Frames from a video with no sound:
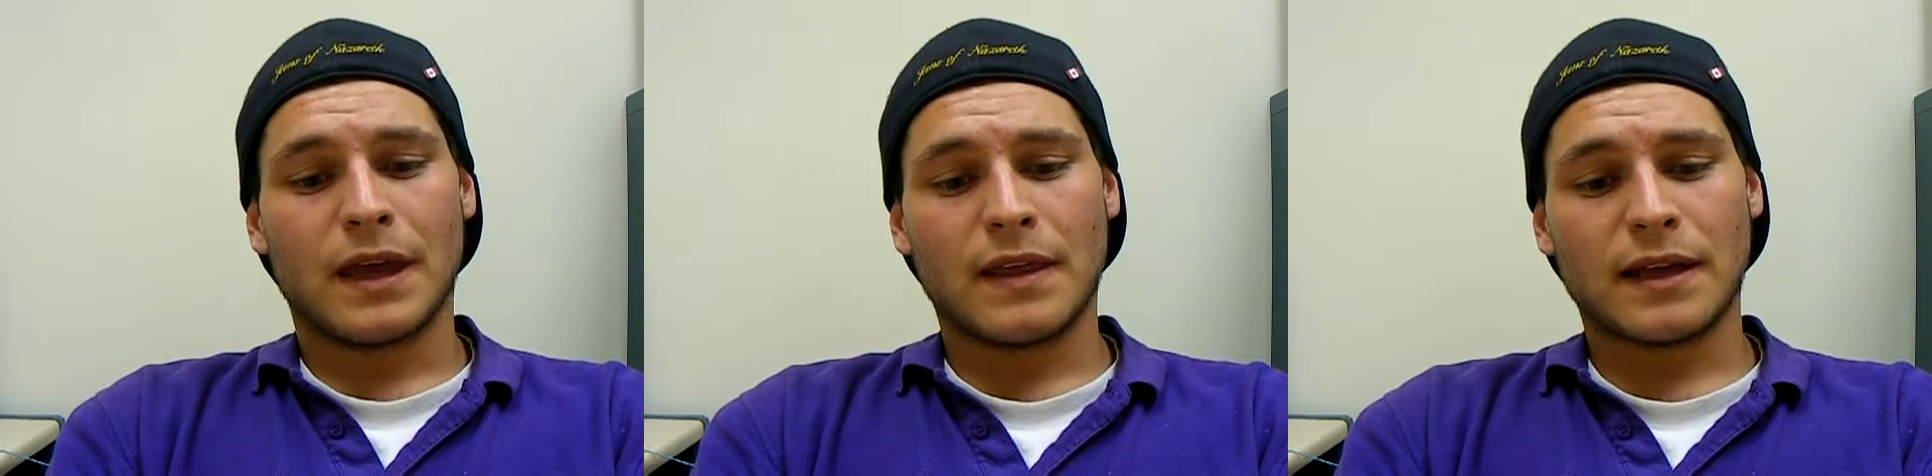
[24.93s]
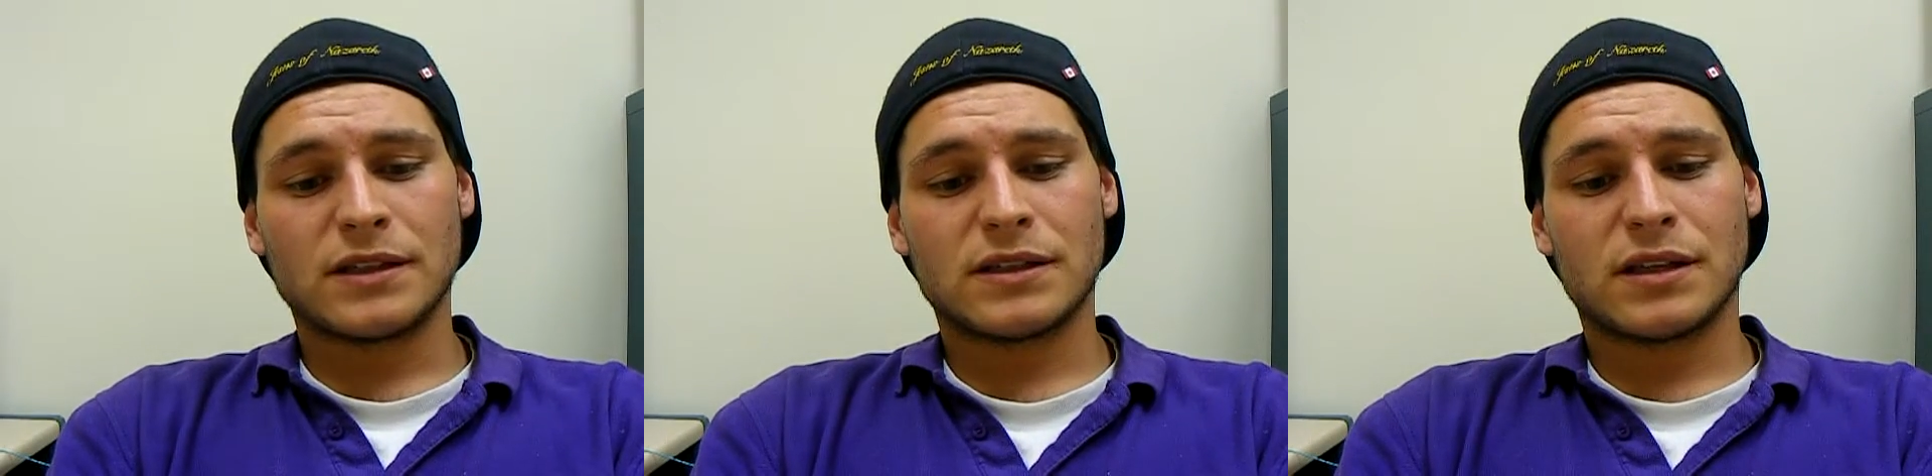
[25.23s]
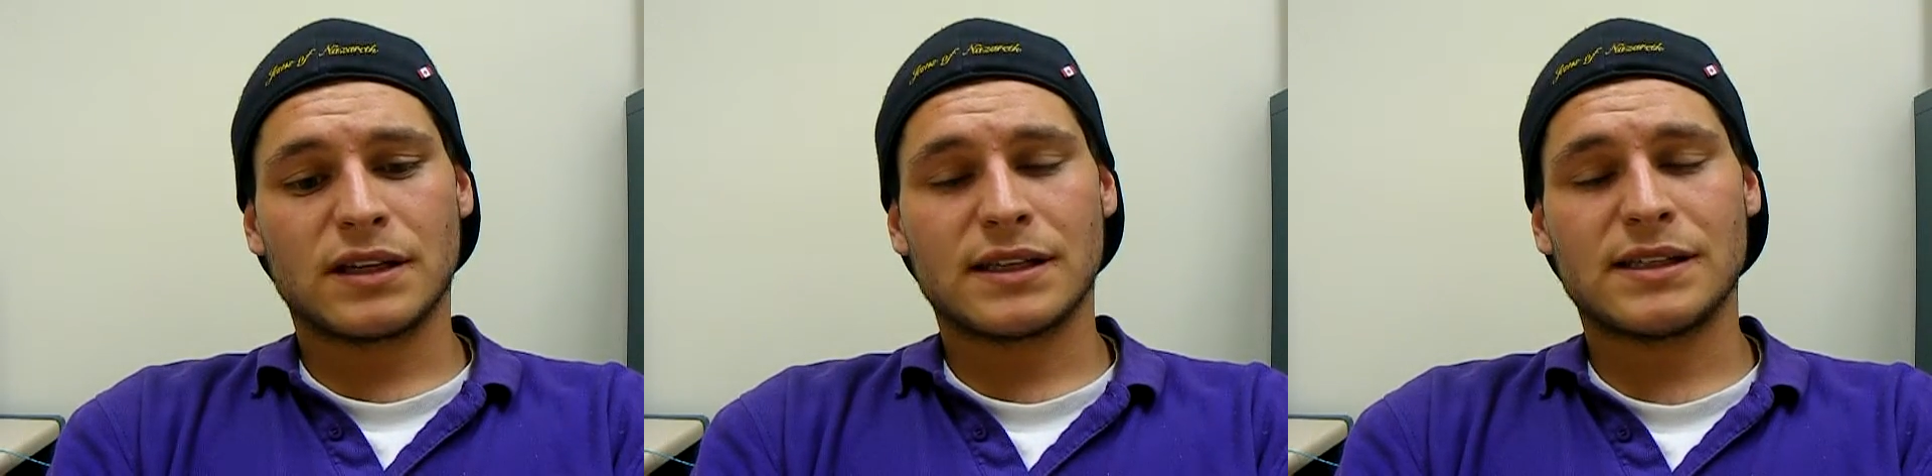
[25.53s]
and that
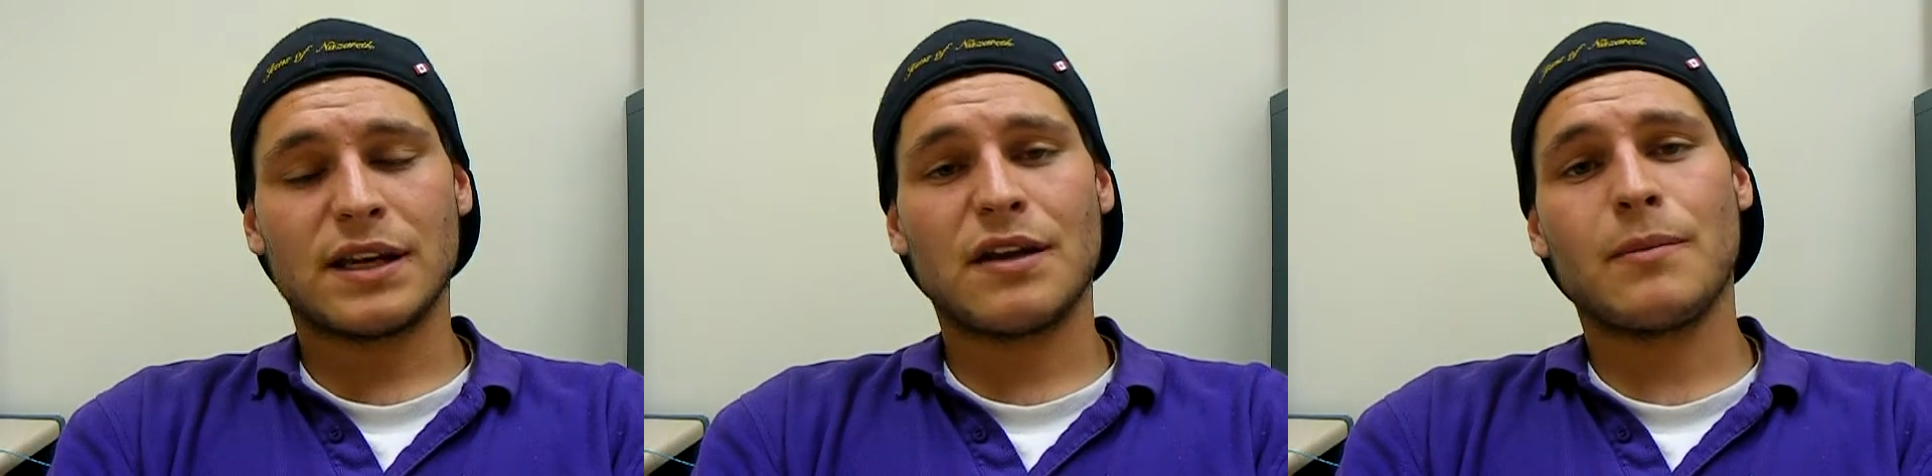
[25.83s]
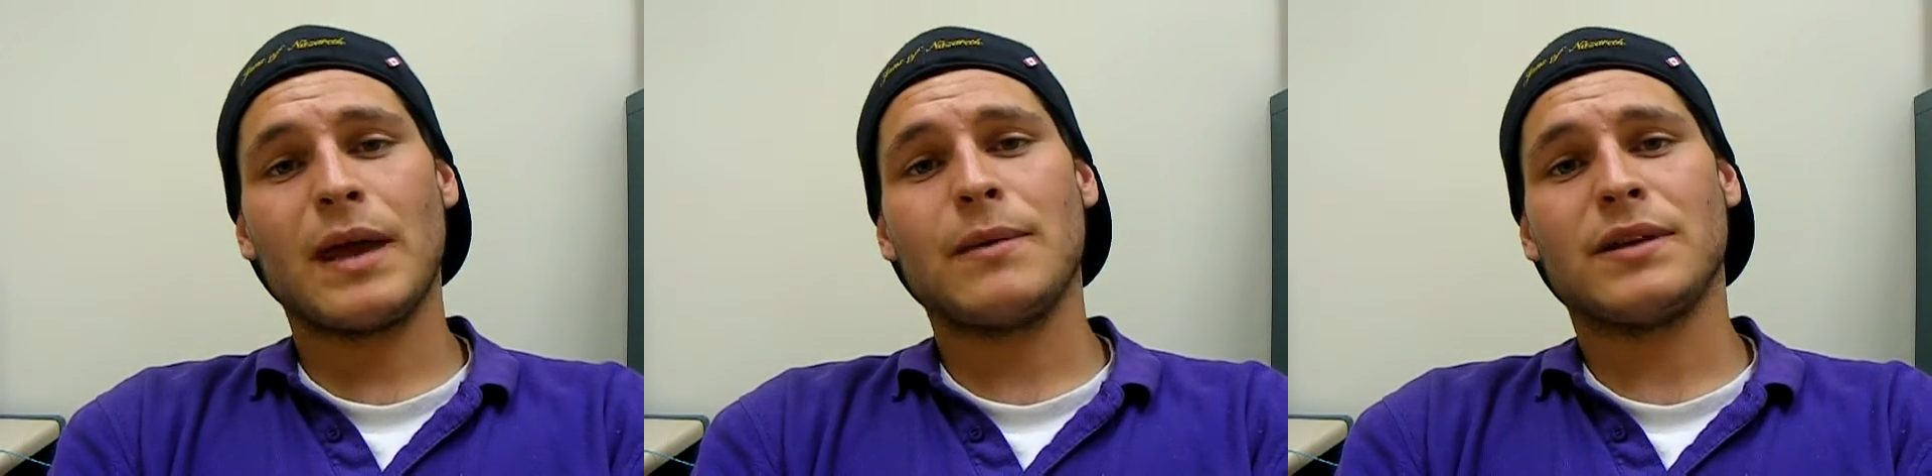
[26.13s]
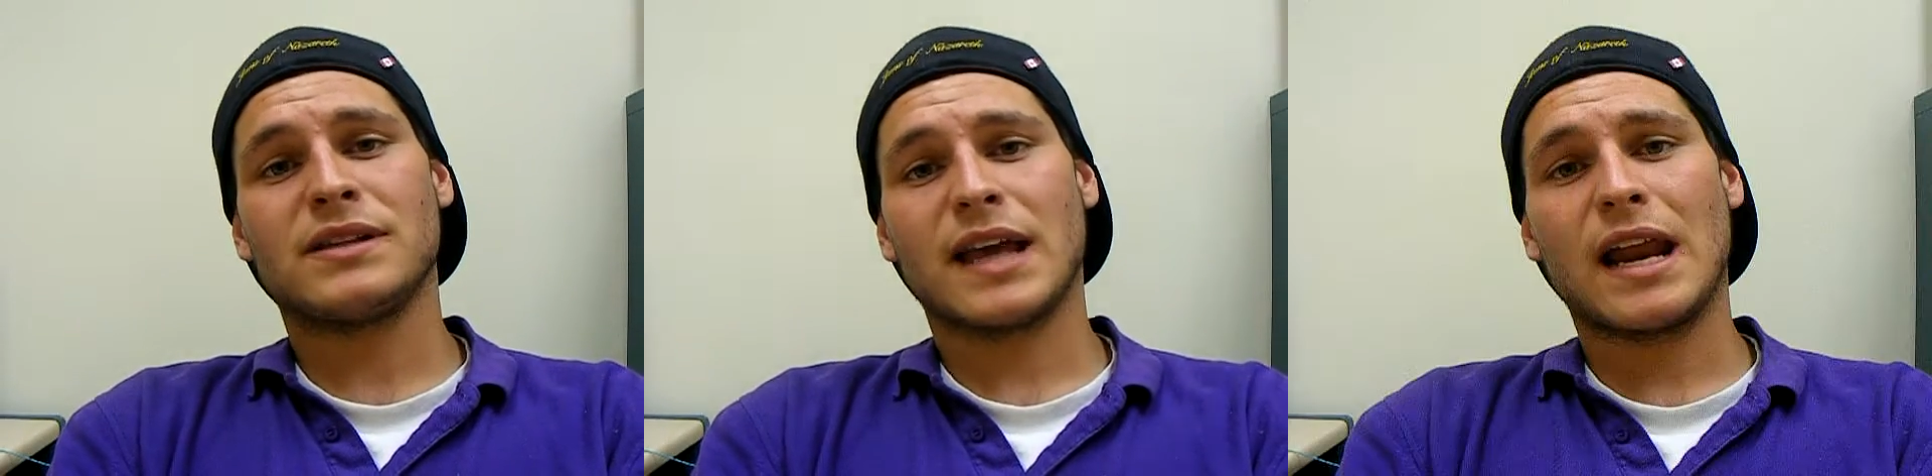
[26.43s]
just to consider the
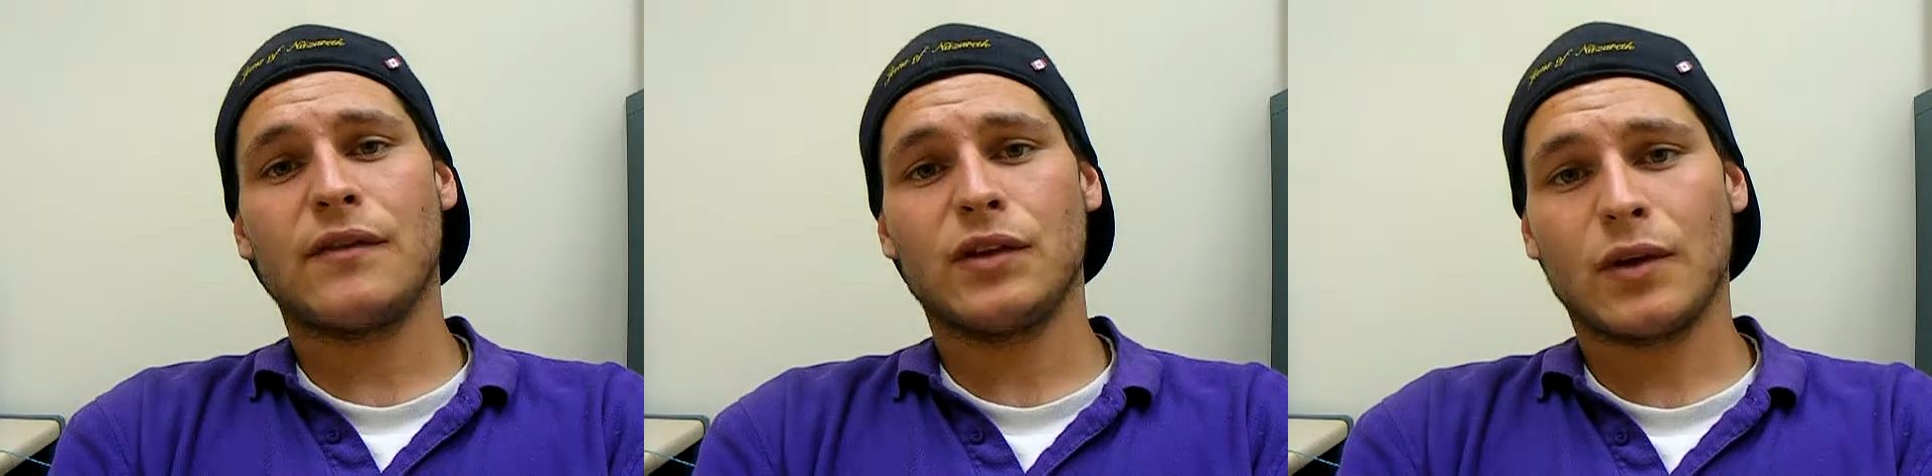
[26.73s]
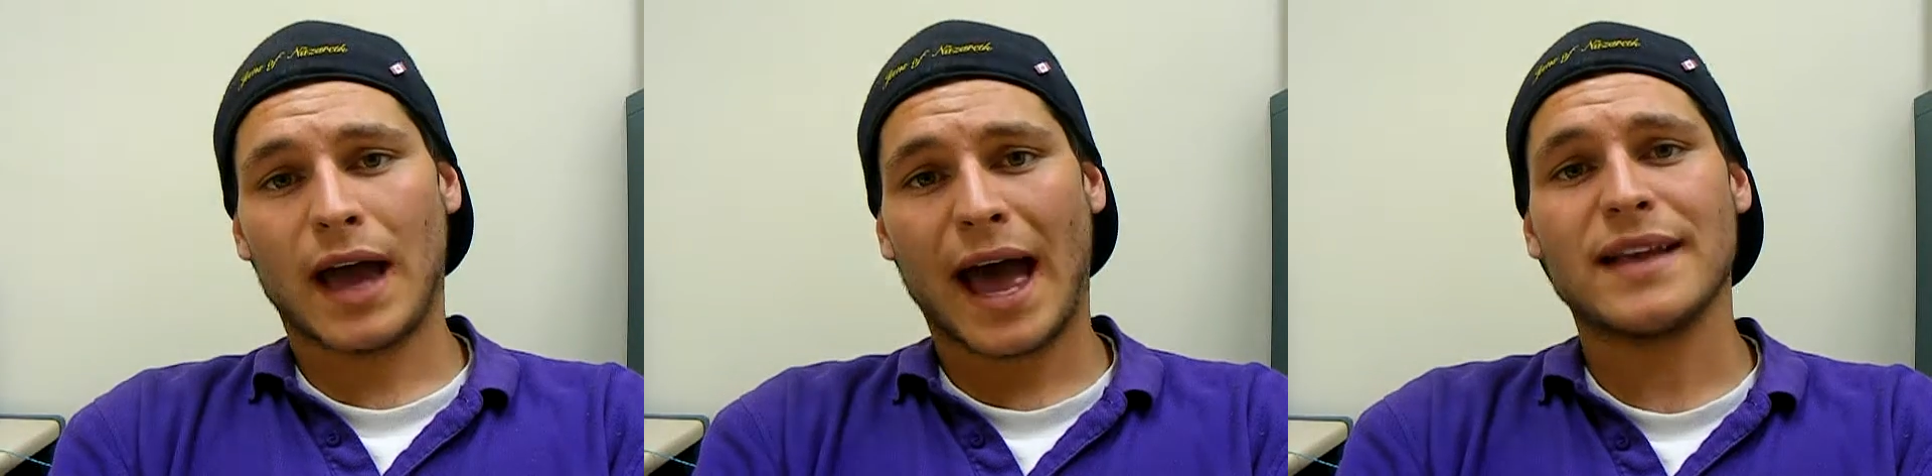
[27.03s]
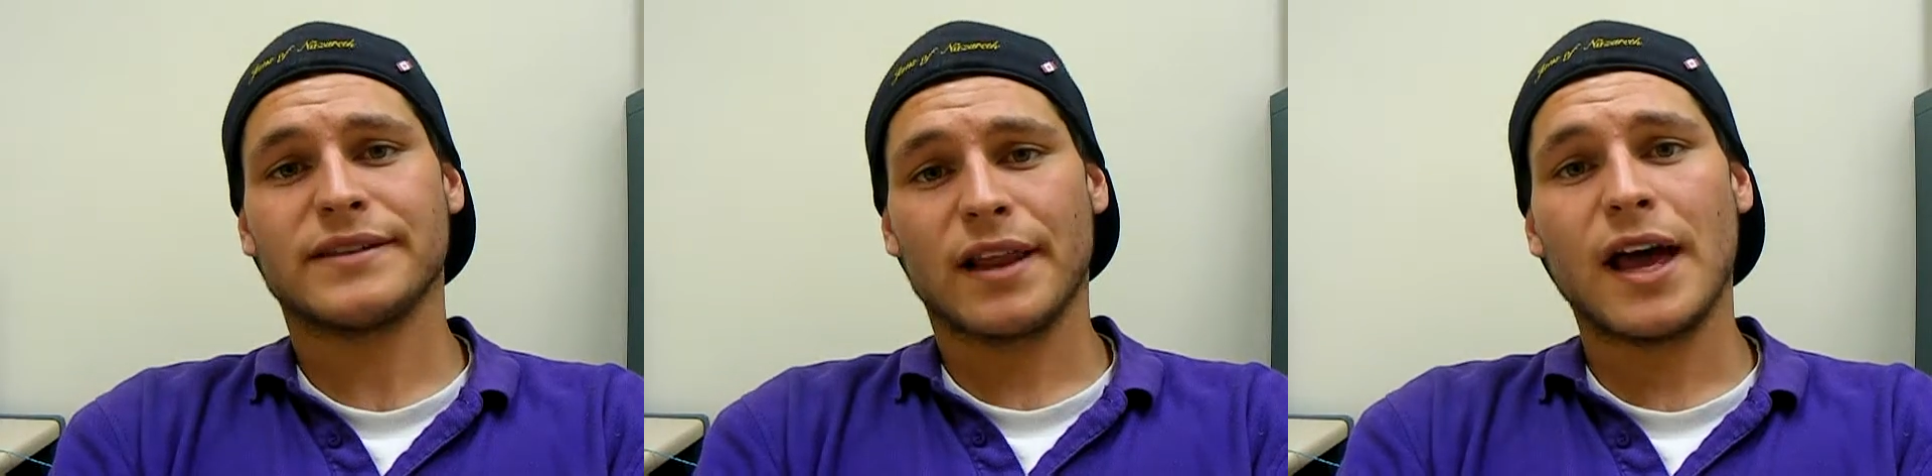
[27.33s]
baby inside of you
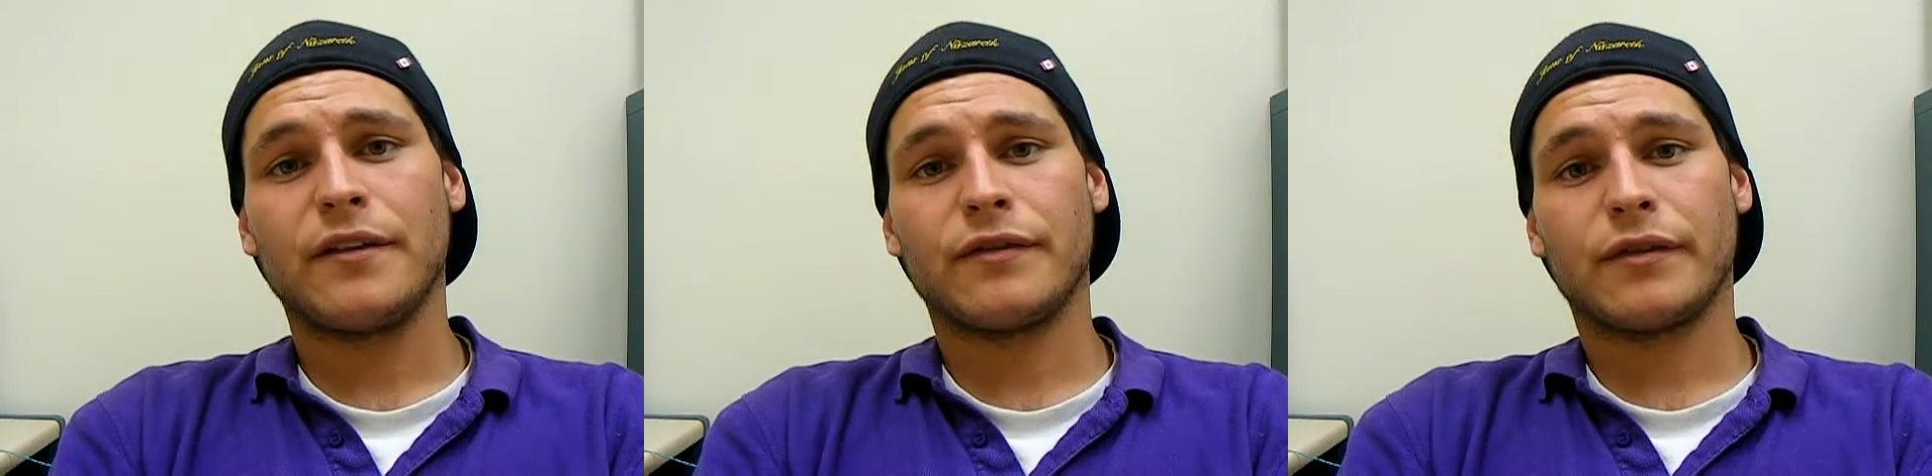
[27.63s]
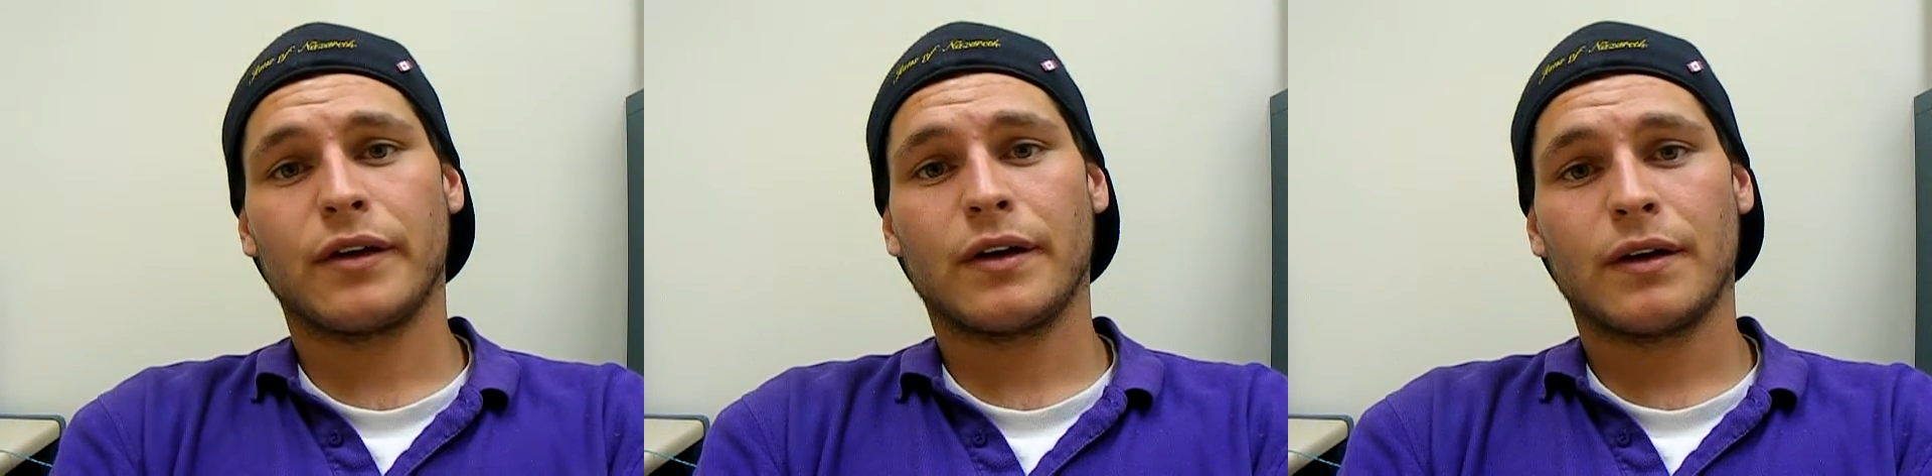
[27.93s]
as life